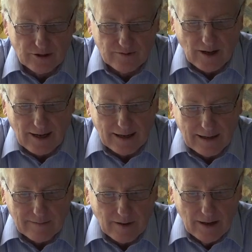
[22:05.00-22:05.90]

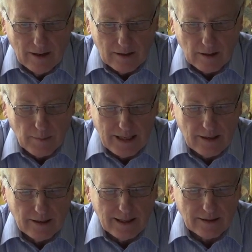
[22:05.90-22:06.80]
survive, the
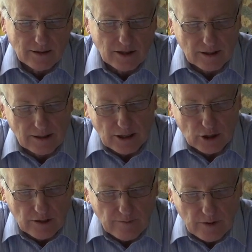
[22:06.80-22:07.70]
media need a
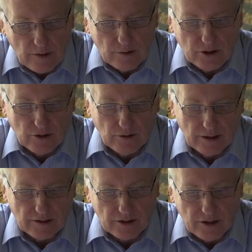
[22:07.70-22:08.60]
succession of new stories,